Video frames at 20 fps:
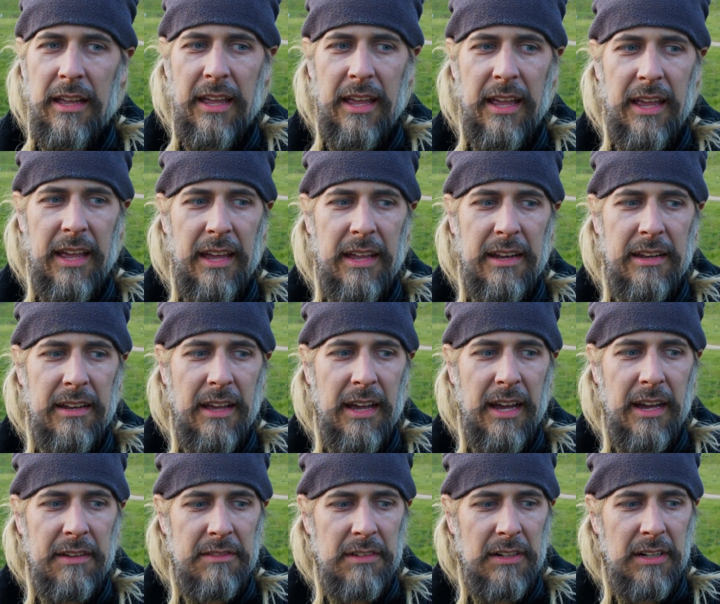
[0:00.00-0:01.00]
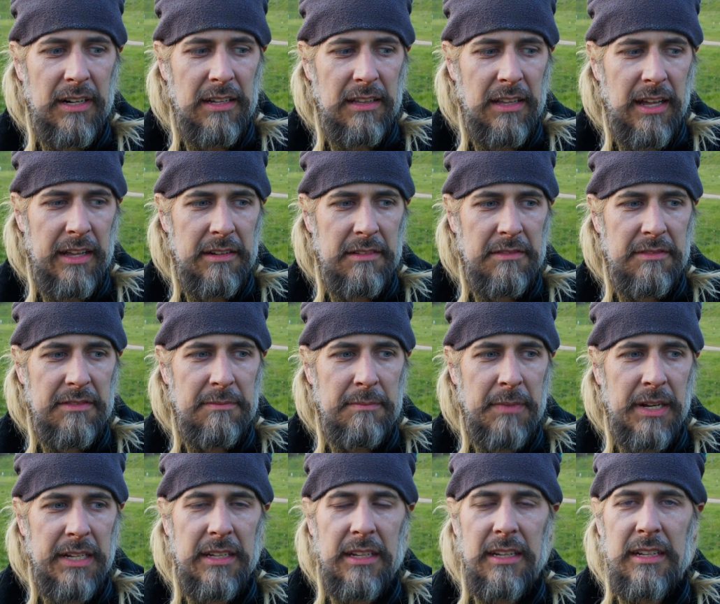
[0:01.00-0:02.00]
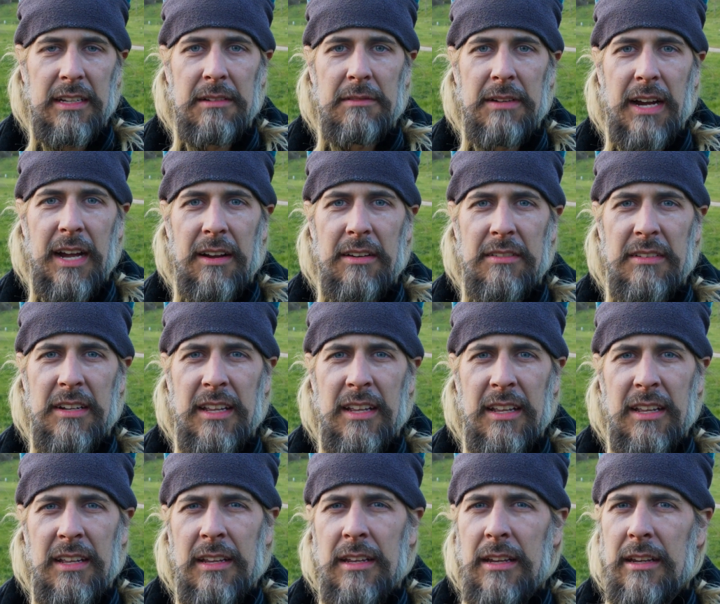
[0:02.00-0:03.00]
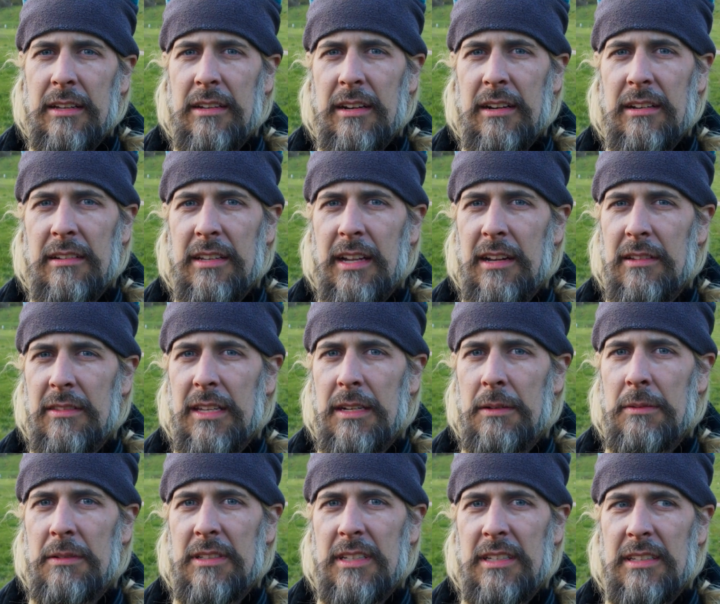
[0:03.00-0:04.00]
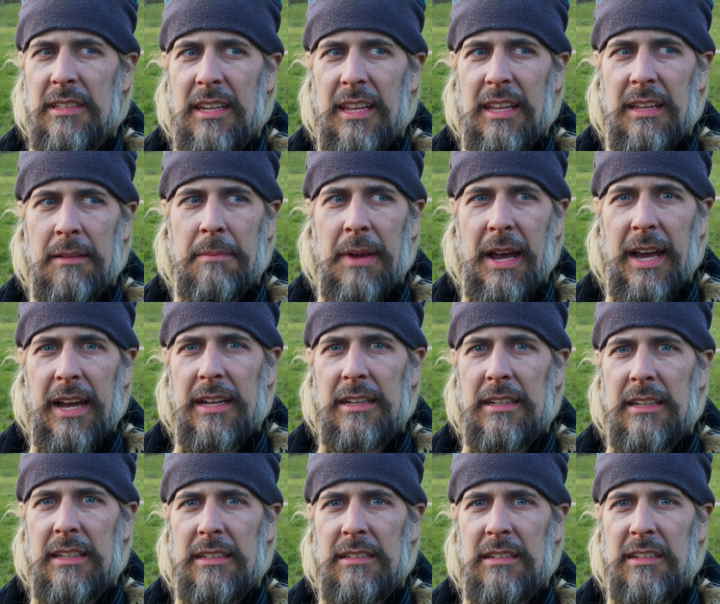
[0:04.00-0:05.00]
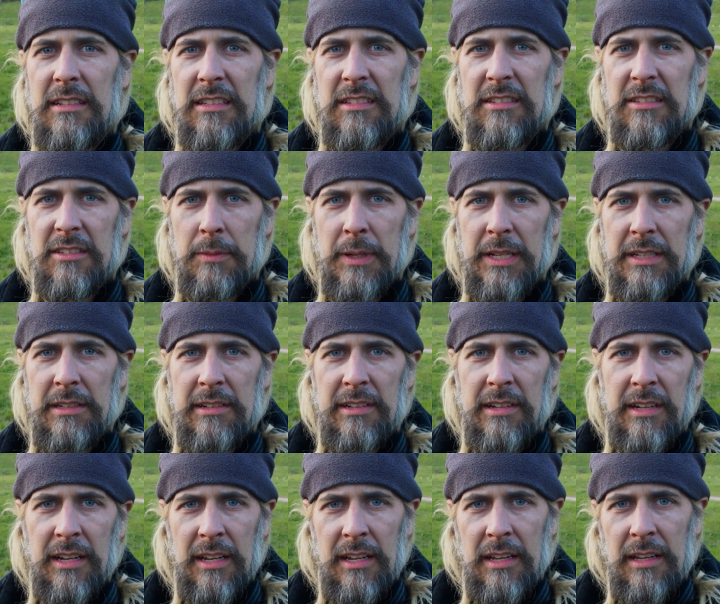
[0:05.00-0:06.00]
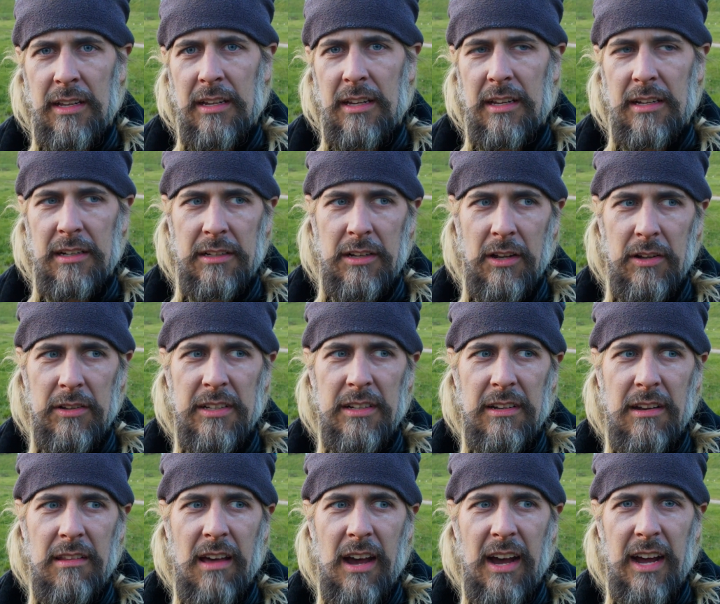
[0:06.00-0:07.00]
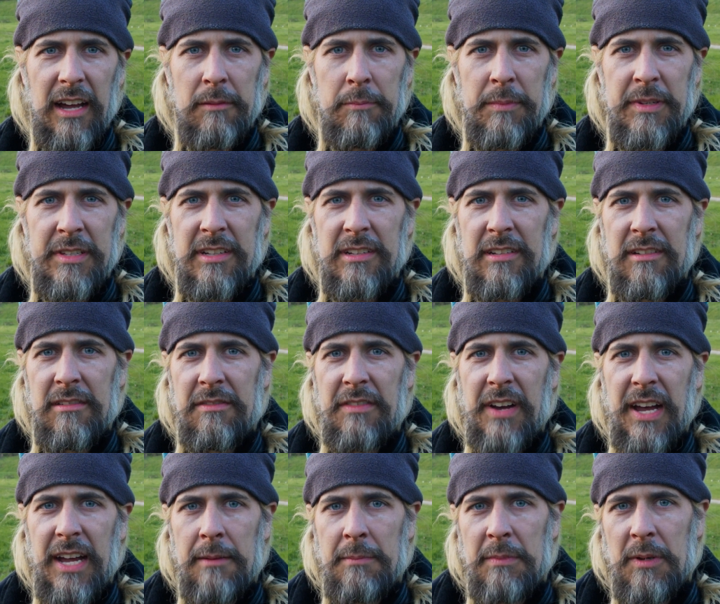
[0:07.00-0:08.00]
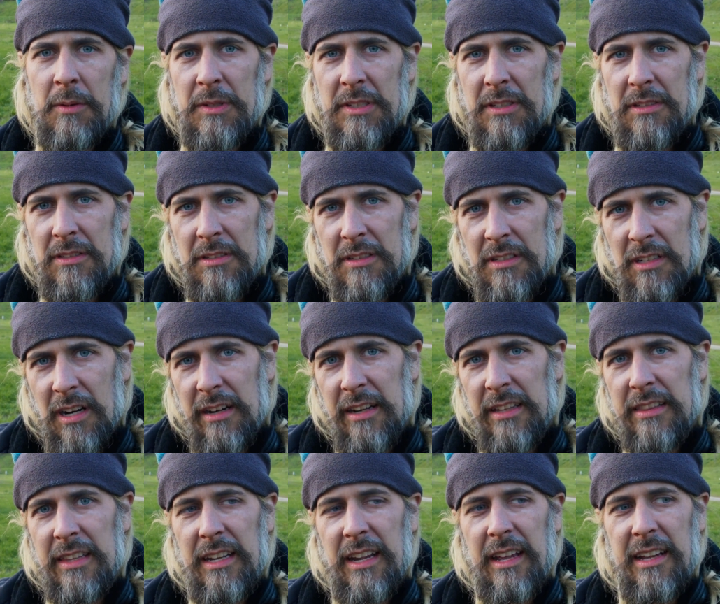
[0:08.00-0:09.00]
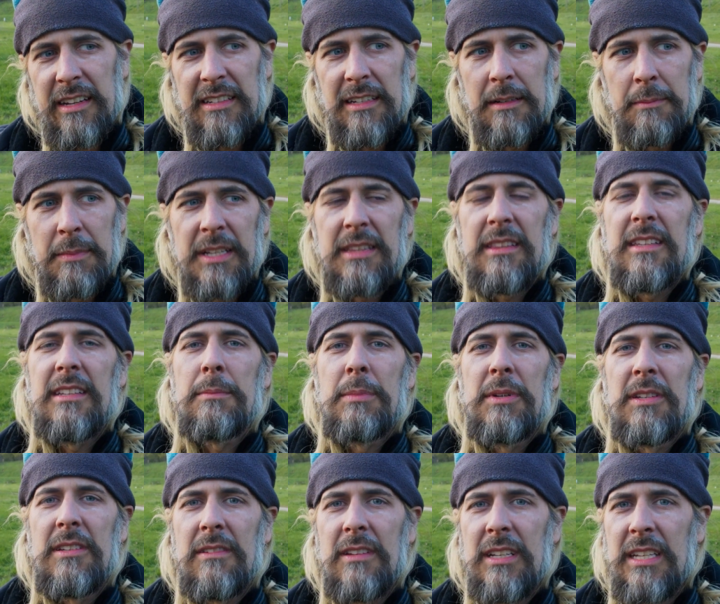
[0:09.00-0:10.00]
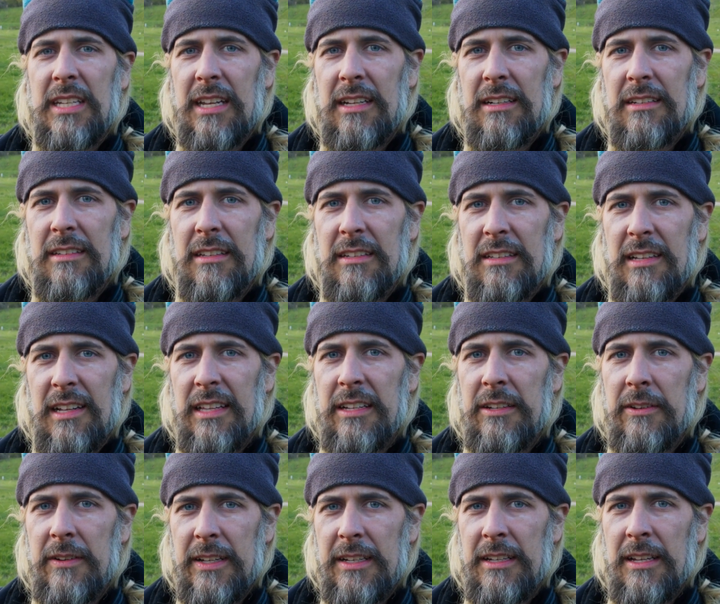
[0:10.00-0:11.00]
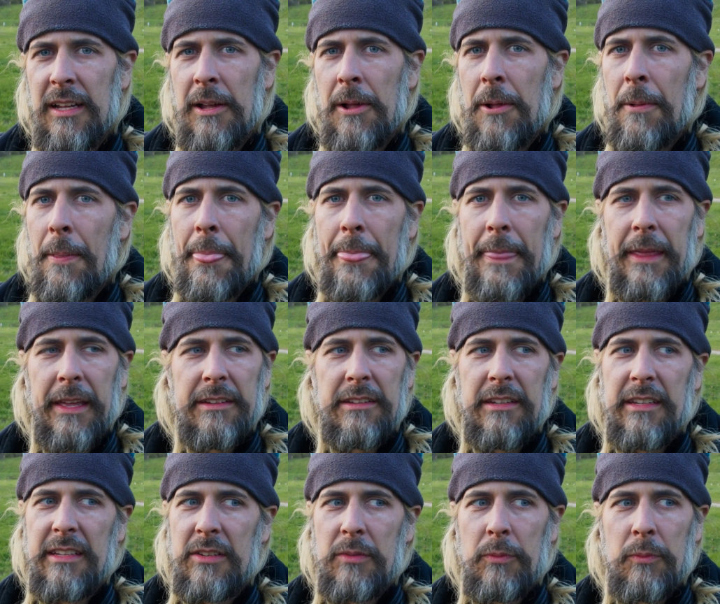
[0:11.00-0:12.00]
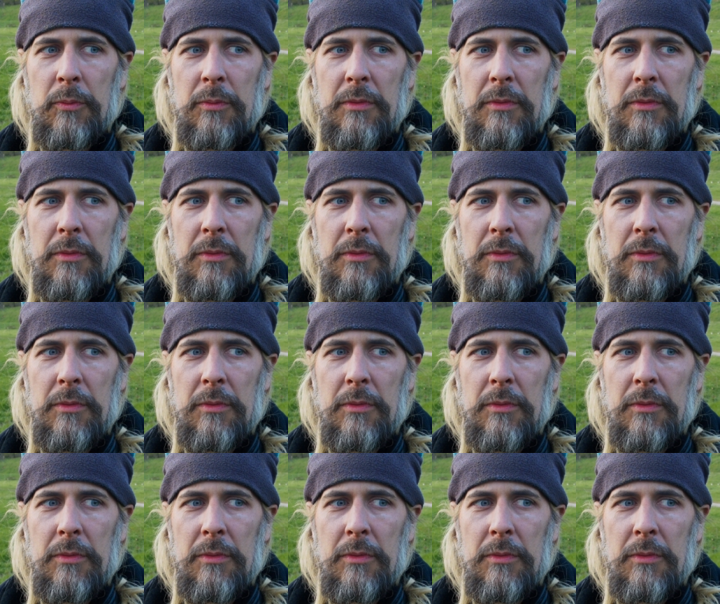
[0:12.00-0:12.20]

And after a lot of monkeying around, it turns out that it was just a bad ignition switch. It goes into the on position fine, but when you turn out that extra bit that's supposed to engage the solenoid, it just,